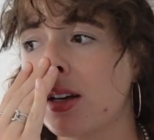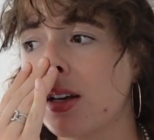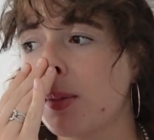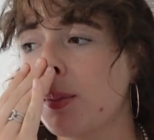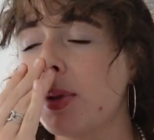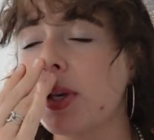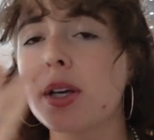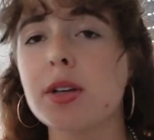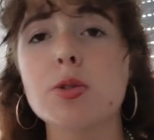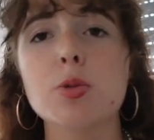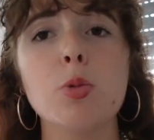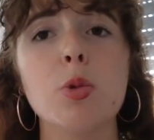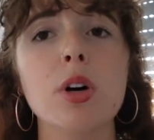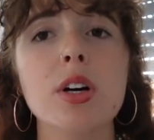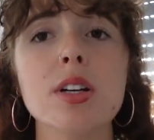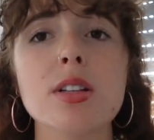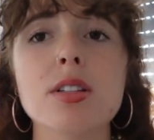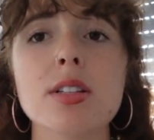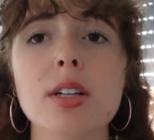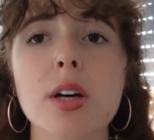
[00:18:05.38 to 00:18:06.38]
Because
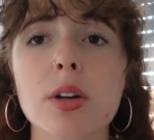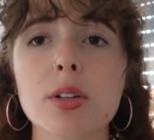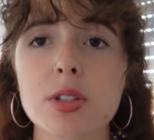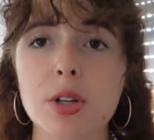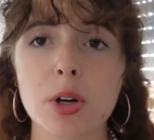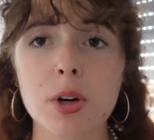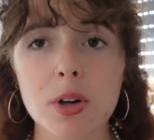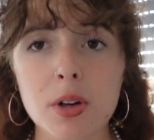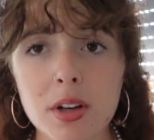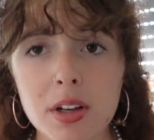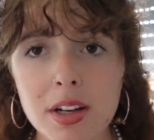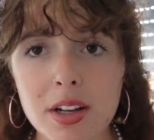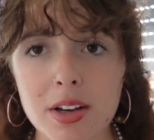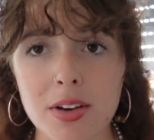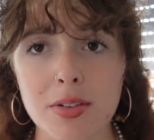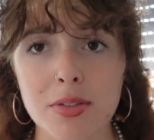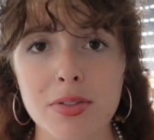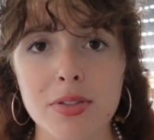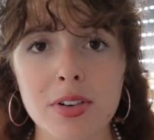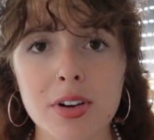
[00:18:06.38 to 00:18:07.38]
what is the
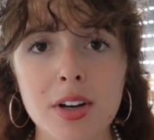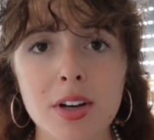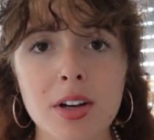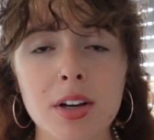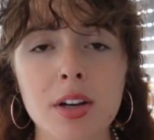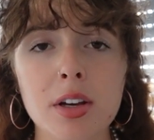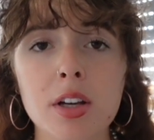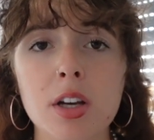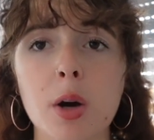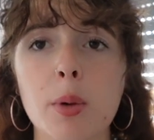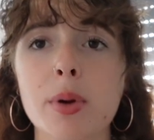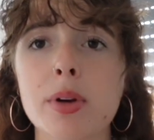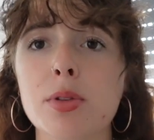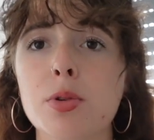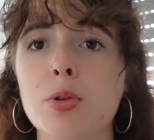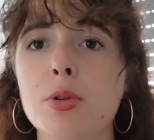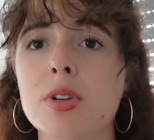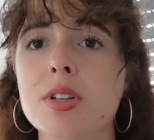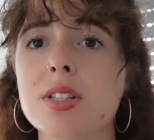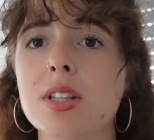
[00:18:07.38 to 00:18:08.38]
alternative? Going
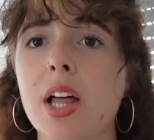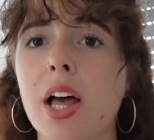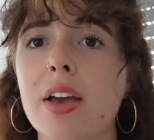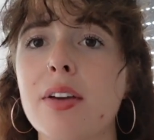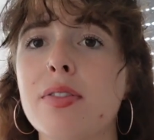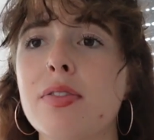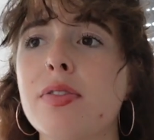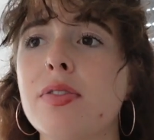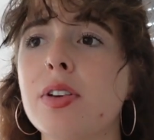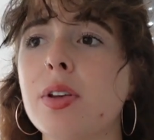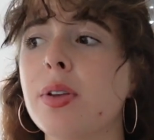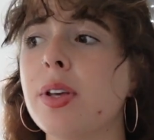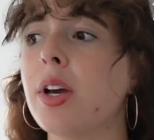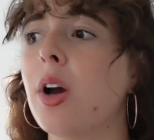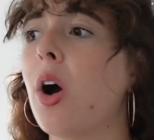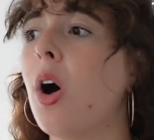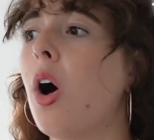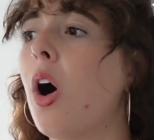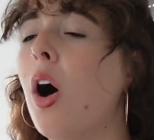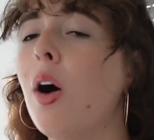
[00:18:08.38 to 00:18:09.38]
through this life
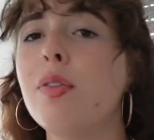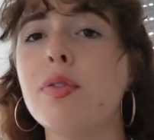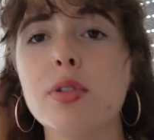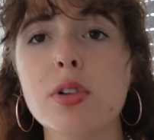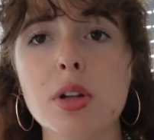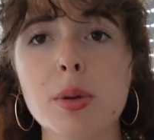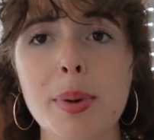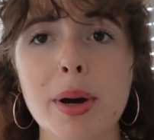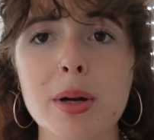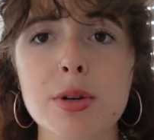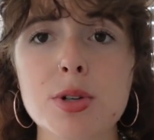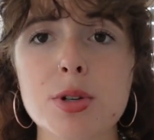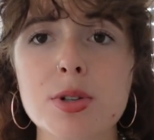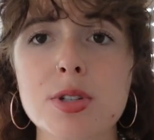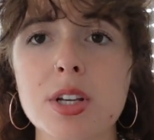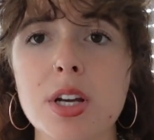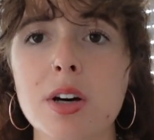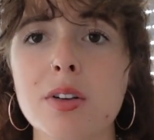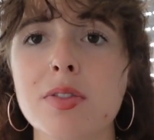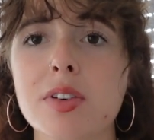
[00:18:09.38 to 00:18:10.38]
feeling awful about
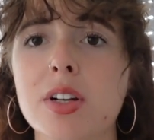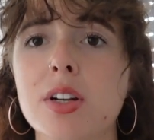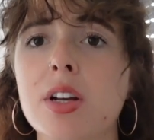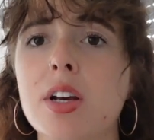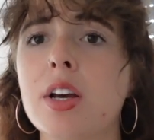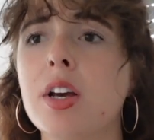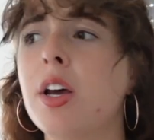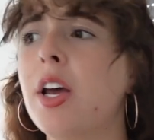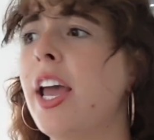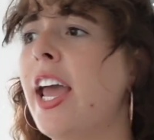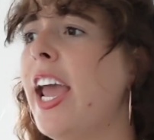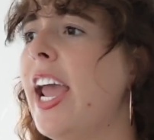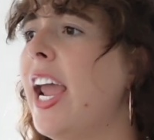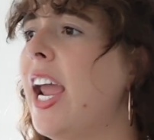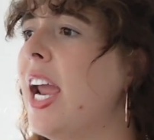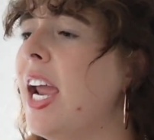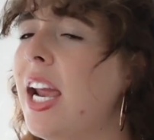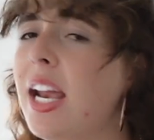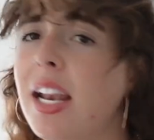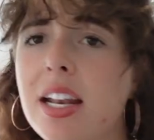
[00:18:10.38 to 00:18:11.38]
yourself and
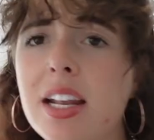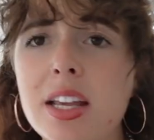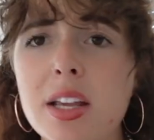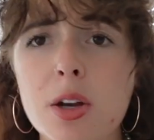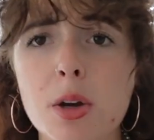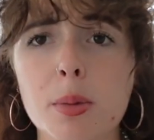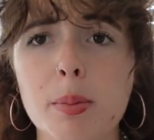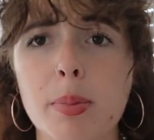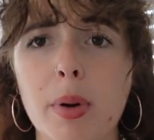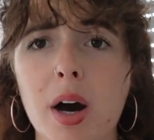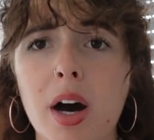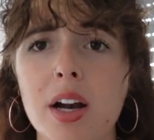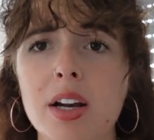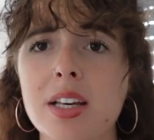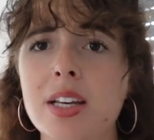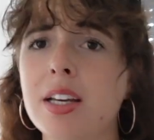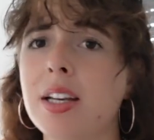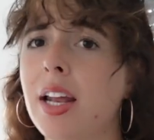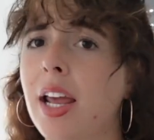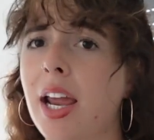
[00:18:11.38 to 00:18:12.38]
hating your
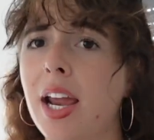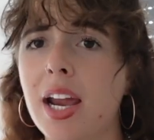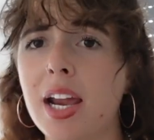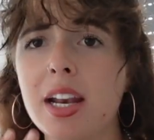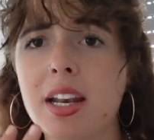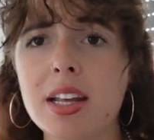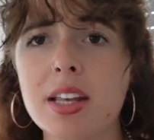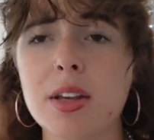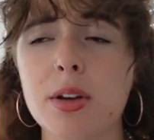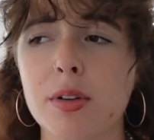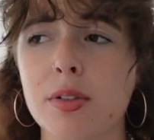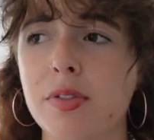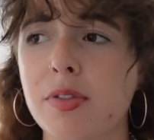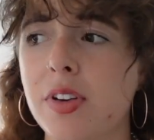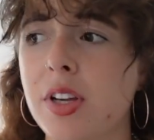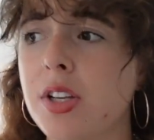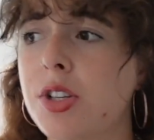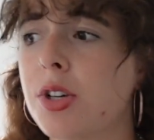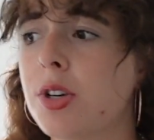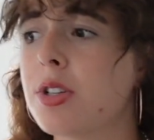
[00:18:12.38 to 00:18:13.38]
body and hating your
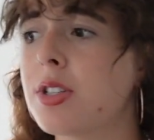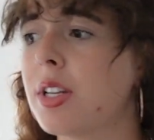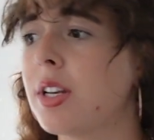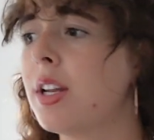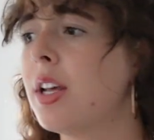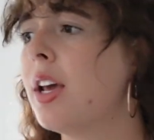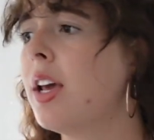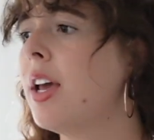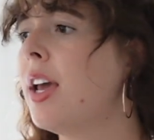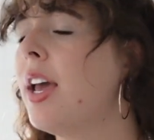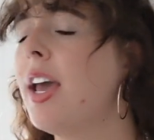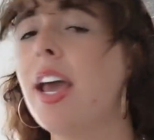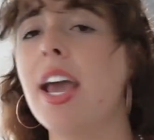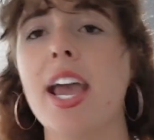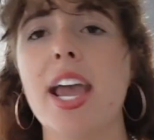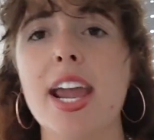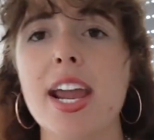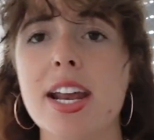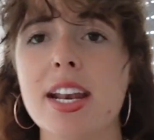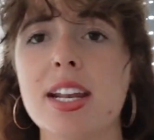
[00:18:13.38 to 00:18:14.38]
features and
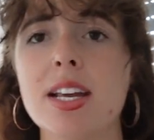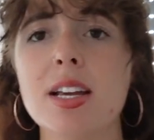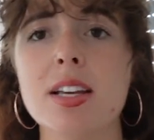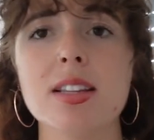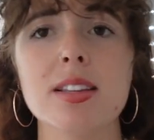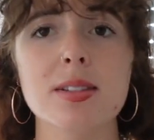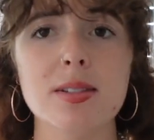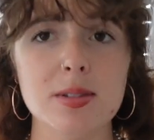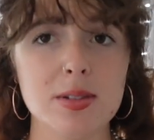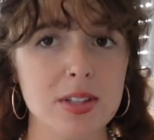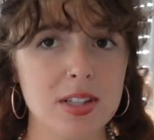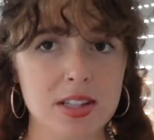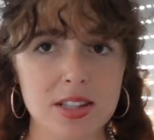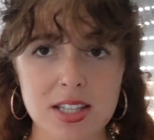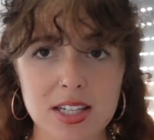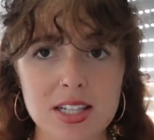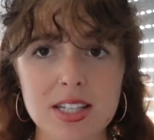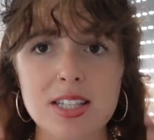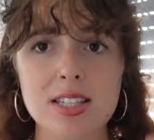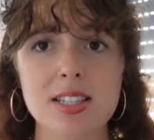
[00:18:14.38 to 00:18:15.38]
hating
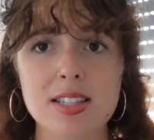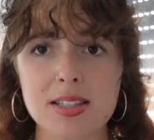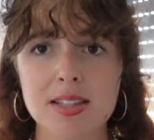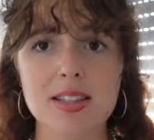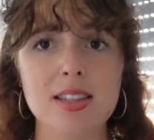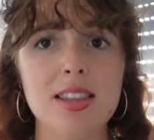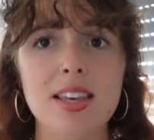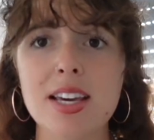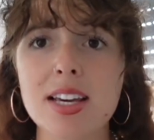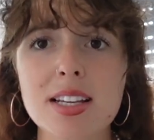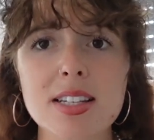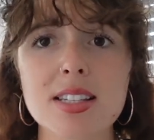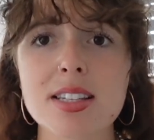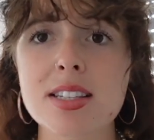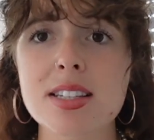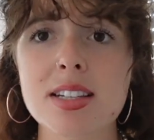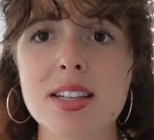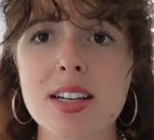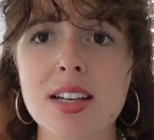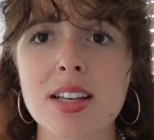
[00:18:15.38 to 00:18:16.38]
this
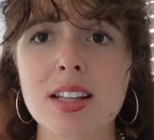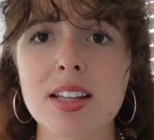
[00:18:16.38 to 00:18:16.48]
is